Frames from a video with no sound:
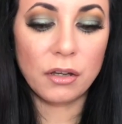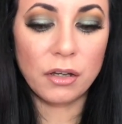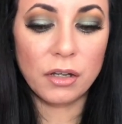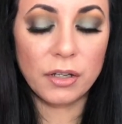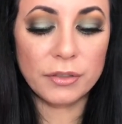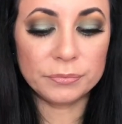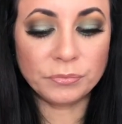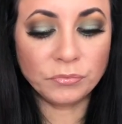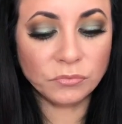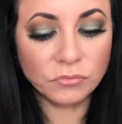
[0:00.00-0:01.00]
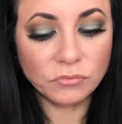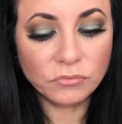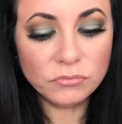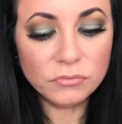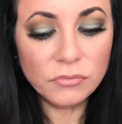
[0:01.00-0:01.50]

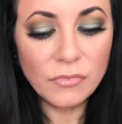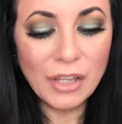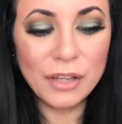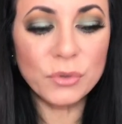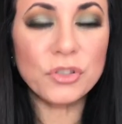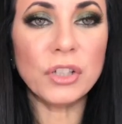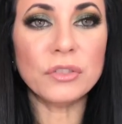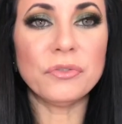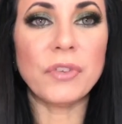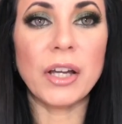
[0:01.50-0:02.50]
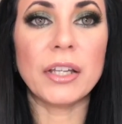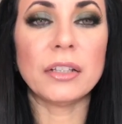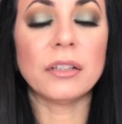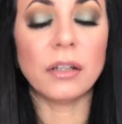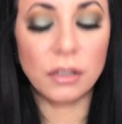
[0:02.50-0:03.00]
I was trying to
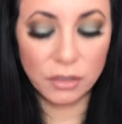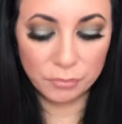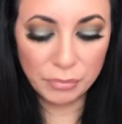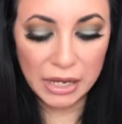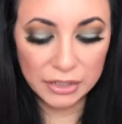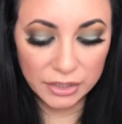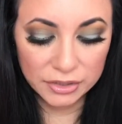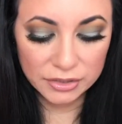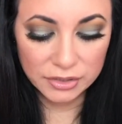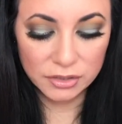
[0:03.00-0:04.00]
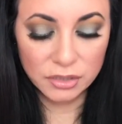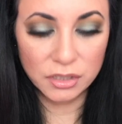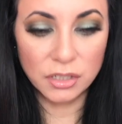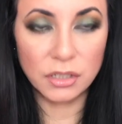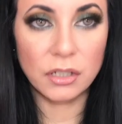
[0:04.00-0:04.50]
find palettes
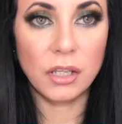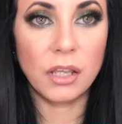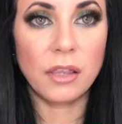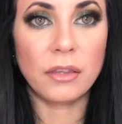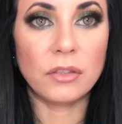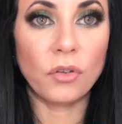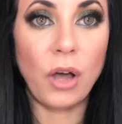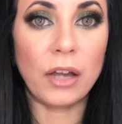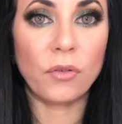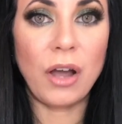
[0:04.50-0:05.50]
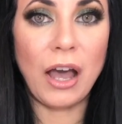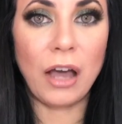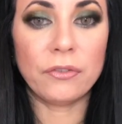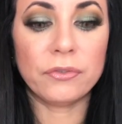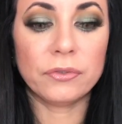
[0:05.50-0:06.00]
that I don't
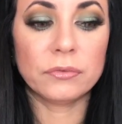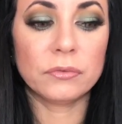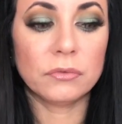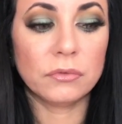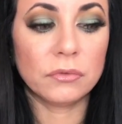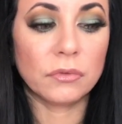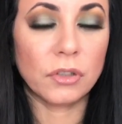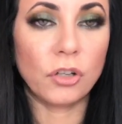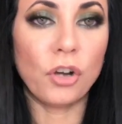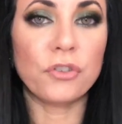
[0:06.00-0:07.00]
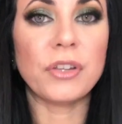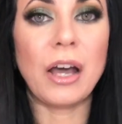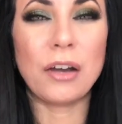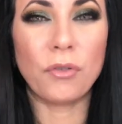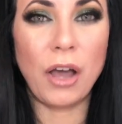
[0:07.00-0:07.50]
have, colors that
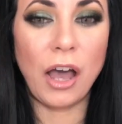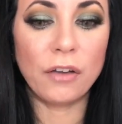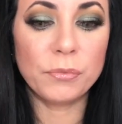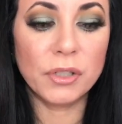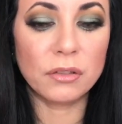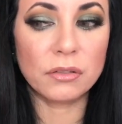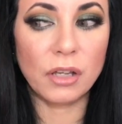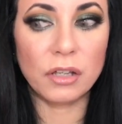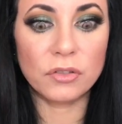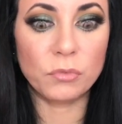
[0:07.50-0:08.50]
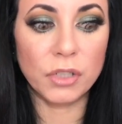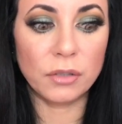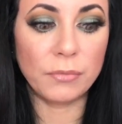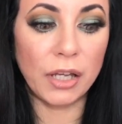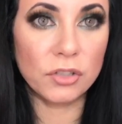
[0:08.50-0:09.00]
I don't have, because I have so many
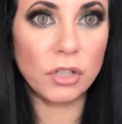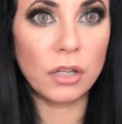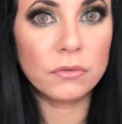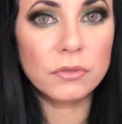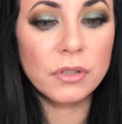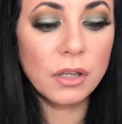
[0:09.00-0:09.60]
eyeshadows